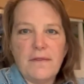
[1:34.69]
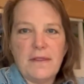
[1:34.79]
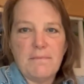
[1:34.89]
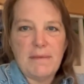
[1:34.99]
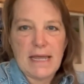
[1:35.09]

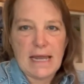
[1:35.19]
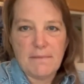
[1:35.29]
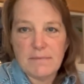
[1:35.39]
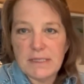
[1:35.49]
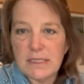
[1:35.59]
the
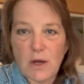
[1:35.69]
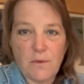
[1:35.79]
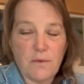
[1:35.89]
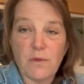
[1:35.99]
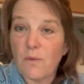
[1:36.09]
beam.
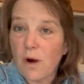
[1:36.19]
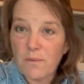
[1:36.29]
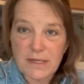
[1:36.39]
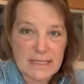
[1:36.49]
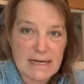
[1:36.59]
So the
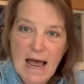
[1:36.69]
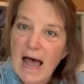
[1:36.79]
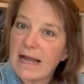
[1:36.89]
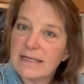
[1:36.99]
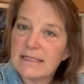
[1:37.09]
warp was
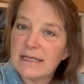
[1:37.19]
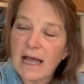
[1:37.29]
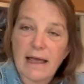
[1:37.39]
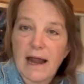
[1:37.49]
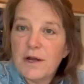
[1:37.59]
not
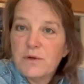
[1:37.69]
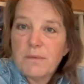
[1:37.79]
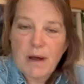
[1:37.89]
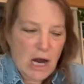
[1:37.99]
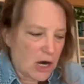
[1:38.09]
tied onto a
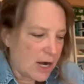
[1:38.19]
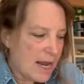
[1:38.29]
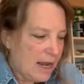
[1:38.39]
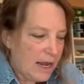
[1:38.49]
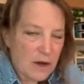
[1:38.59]
bar
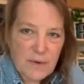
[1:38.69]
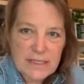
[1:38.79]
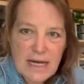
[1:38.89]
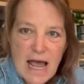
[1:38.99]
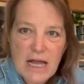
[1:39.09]
and it was
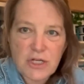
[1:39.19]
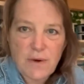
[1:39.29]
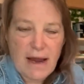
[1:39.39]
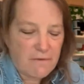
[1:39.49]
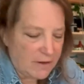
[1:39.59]
not
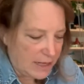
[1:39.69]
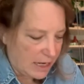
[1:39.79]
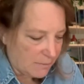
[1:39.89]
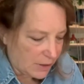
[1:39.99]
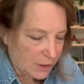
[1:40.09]

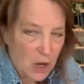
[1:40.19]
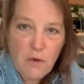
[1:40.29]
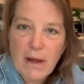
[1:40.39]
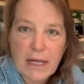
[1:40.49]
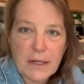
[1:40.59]
traveling below
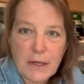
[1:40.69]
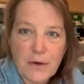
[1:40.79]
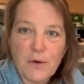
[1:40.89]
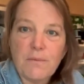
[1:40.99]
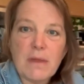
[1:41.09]
my
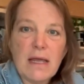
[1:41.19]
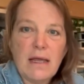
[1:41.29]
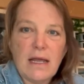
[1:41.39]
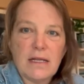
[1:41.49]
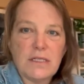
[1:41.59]
loom.
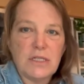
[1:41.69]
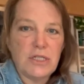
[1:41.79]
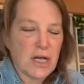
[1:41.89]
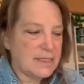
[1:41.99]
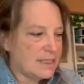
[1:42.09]
It's
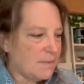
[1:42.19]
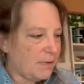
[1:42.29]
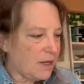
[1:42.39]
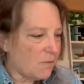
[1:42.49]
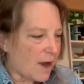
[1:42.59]
just
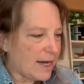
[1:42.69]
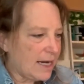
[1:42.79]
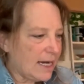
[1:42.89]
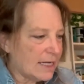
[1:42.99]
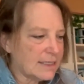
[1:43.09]
simply
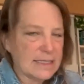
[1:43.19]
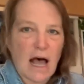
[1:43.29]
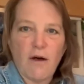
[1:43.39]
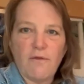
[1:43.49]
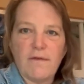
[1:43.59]
winding
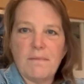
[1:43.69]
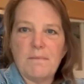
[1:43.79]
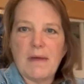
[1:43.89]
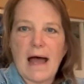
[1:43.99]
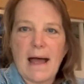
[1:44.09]
itself
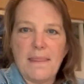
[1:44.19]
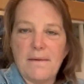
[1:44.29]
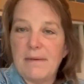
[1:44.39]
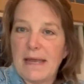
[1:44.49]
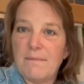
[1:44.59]
on
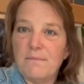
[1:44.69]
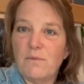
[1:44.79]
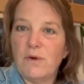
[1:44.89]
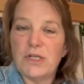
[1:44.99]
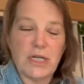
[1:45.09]
the beam,
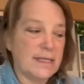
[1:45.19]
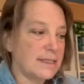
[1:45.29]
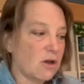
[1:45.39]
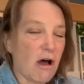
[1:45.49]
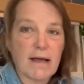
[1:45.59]
which
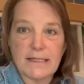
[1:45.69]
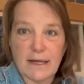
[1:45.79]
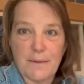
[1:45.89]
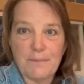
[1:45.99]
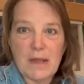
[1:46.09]
is awesome.